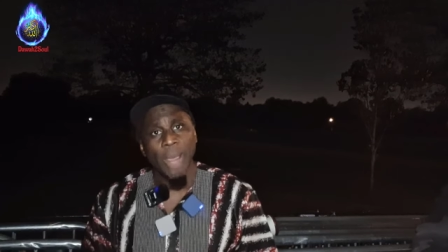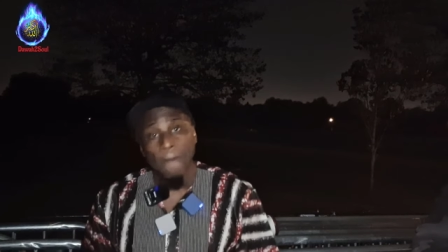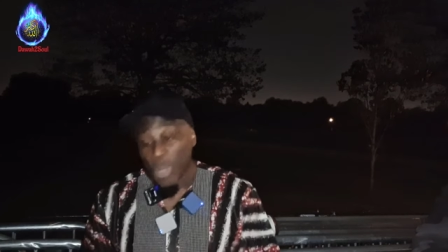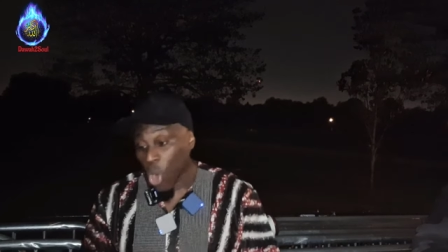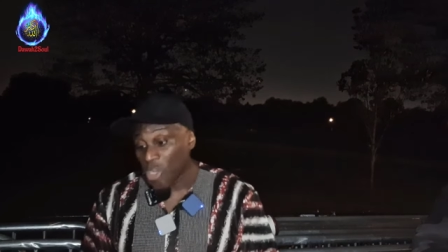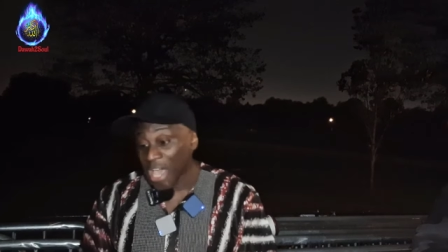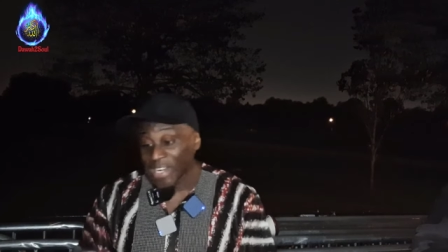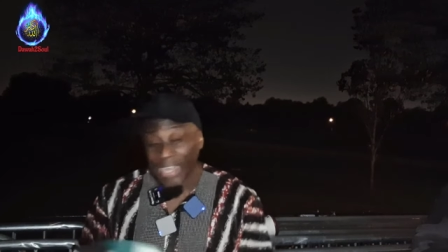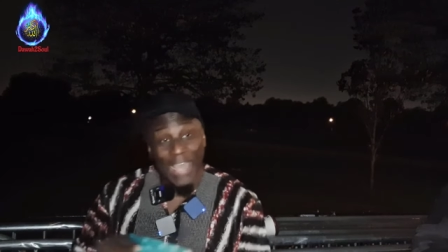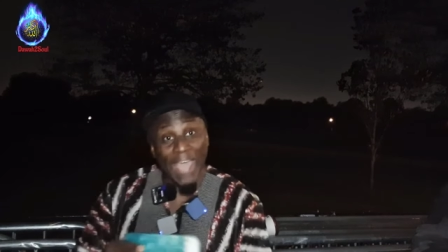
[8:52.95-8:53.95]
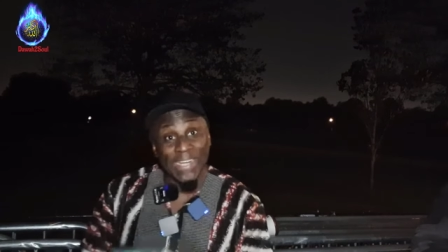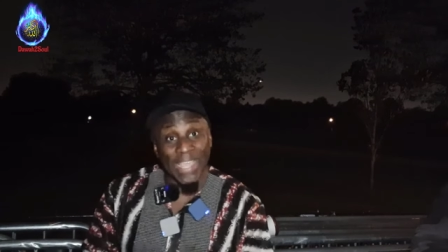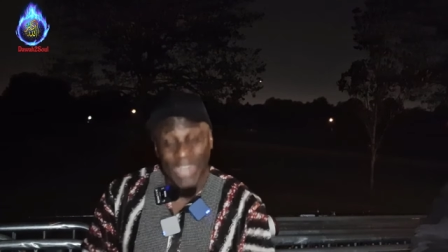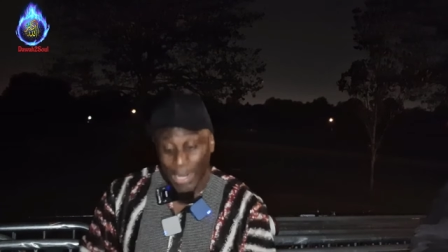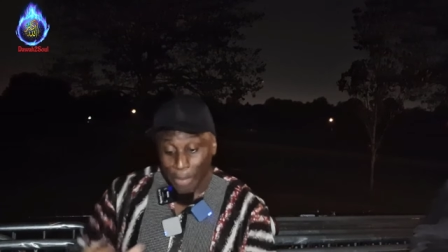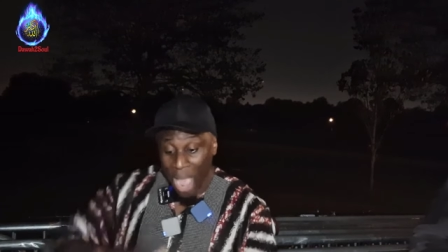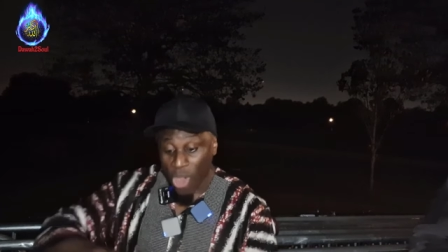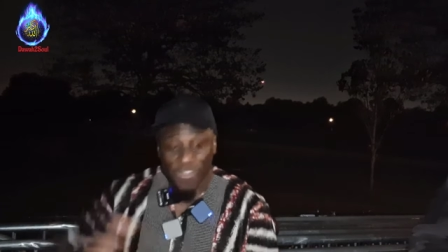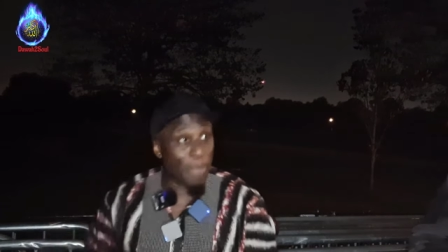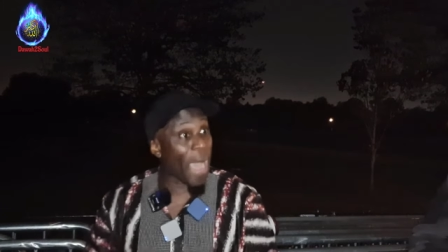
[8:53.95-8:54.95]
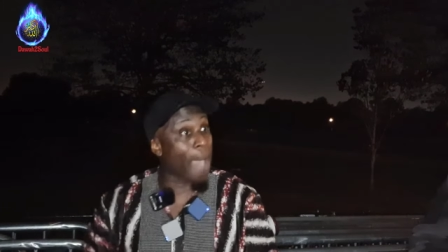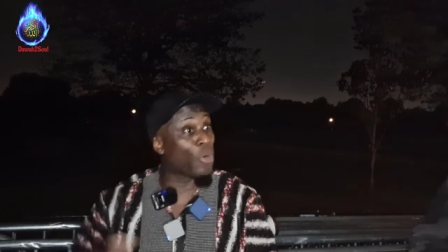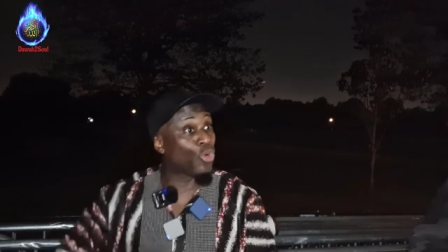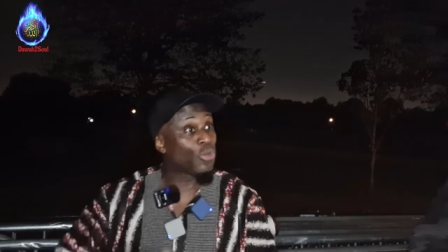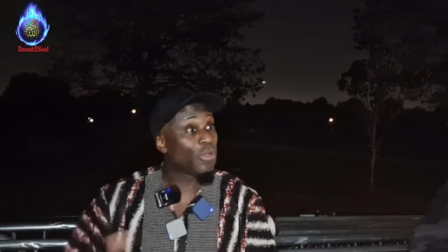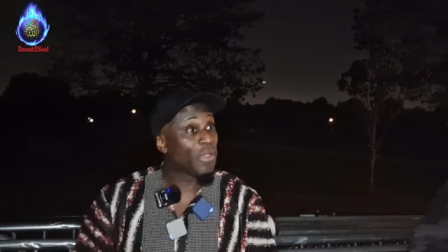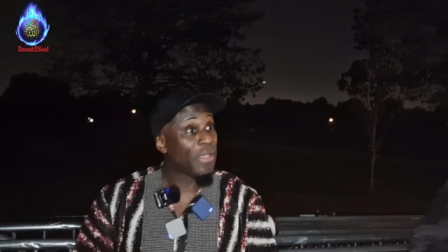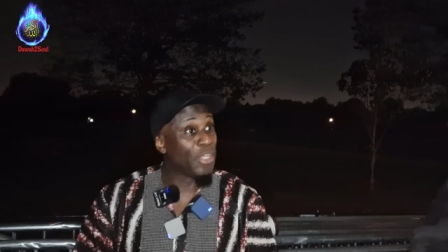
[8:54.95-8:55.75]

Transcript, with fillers: Because they, they read at the back of the Bible. You